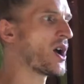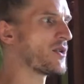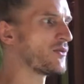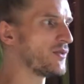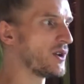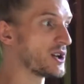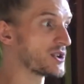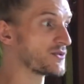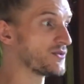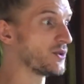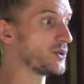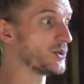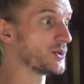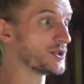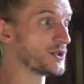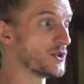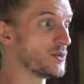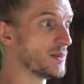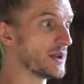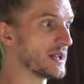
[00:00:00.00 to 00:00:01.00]
Fast
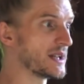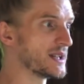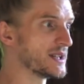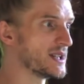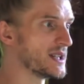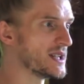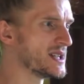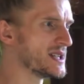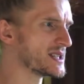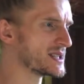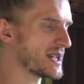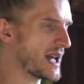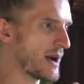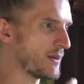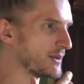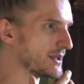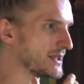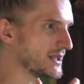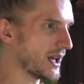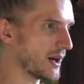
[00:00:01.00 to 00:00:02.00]
forward 2 million years,
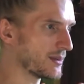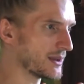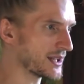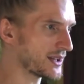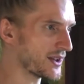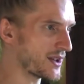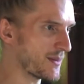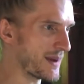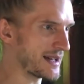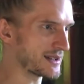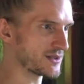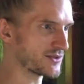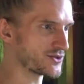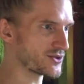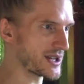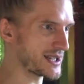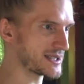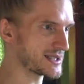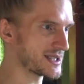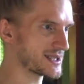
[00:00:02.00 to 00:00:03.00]
and we're doubling the amount of
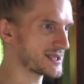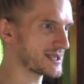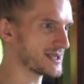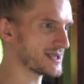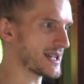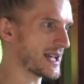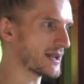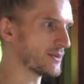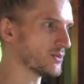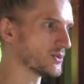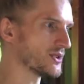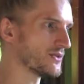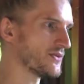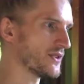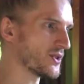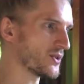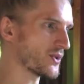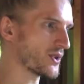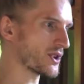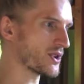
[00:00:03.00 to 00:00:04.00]
transistors able to
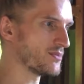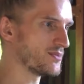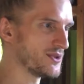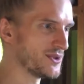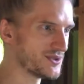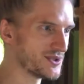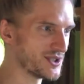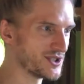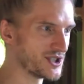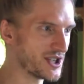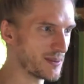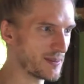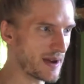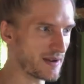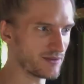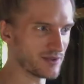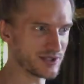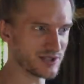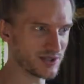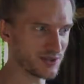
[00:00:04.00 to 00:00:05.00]
fit on a computer chip
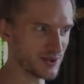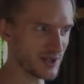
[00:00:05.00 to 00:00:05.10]
every 2